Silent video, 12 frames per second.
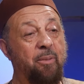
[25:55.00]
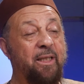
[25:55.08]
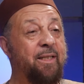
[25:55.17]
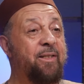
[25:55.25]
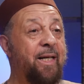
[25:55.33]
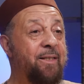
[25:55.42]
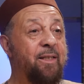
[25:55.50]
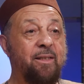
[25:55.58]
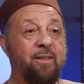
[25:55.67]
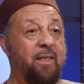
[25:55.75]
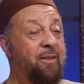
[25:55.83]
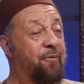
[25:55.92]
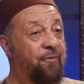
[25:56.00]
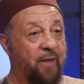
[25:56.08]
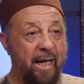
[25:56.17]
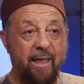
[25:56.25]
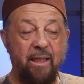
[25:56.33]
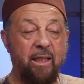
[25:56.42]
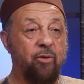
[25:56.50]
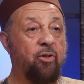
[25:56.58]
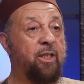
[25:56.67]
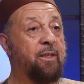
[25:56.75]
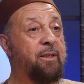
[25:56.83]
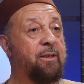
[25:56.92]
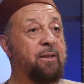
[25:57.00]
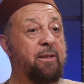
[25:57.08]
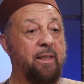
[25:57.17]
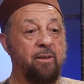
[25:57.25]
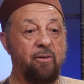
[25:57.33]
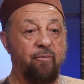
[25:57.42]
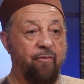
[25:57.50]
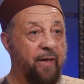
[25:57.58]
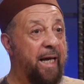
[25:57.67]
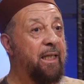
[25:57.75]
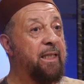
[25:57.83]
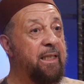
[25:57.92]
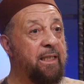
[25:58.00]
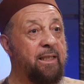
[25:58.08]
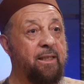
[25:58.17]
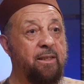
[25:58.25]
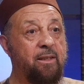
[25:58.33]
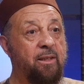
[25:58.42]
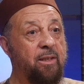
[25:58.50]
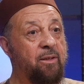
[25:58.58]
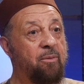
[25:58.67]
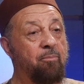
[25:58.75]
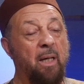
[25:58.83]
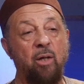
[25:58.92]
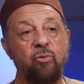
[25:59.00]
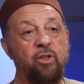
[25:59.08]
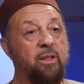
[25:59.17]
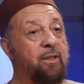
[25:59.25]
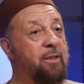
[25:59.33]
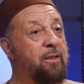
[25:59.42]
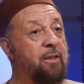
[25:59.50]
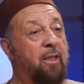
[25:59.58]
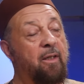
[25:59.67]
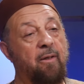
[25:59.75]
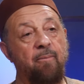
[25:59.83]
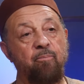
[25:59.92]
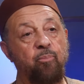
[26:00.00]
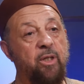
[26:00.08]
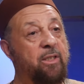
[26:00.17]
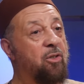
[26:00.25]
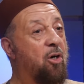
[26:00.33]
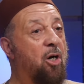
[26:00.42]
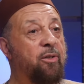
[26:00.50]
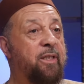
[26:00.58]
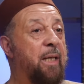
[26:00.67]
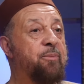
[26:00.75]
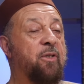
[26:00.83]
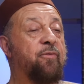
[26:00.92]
But in deserts, there's flat areas, there's valleys, there's mountains, there's all types